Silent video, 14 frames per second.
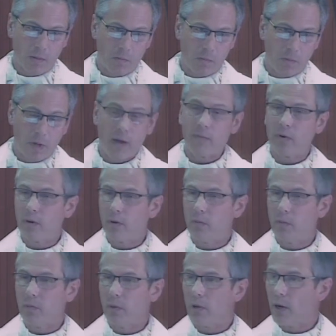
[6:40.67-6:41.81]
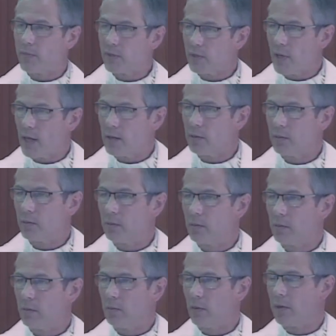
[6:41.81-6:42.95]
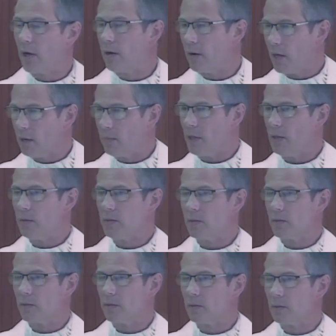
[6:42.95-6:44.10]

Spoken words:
Whenever we're upset with our enemies,